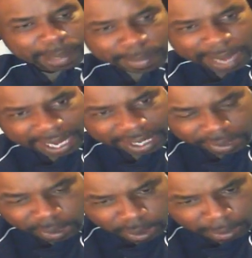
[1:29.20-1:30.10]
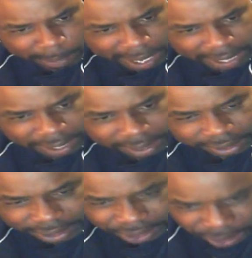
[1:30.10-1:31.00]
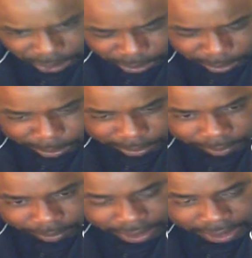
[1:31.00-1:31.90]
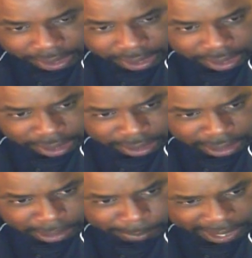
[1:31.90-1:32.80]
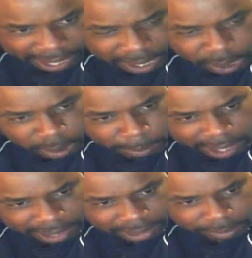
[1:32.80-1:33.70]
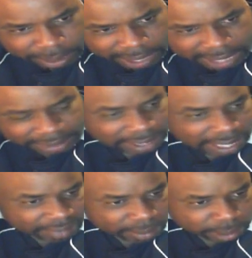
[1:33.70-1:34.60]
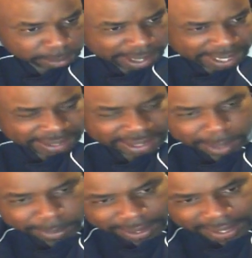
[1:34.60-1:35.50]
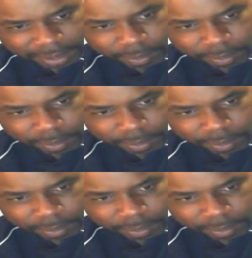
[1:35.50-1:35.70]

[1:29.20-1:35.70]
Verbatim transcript: me back into going back to Job um, and going back to when our Savior was being tempted in the